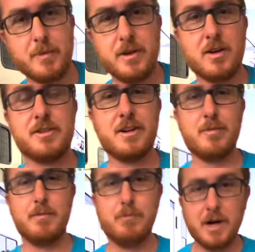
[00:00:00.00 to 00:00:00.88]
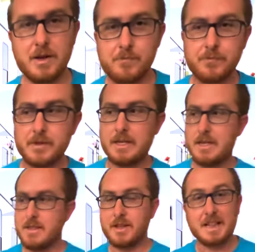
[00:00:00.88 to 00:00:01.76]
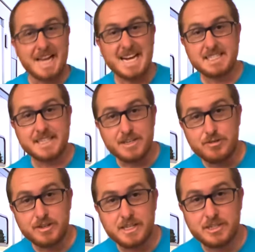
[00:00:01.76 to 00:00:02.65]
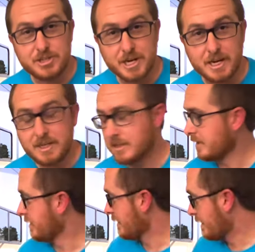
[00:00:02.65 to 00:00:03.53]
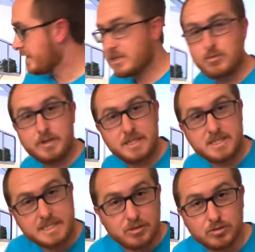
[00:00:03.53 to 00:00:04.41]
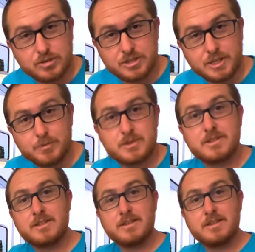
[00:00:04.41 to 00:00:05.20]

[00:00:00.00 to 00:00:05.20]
be hard to hear me, but the last thing you need to check is when these dealerships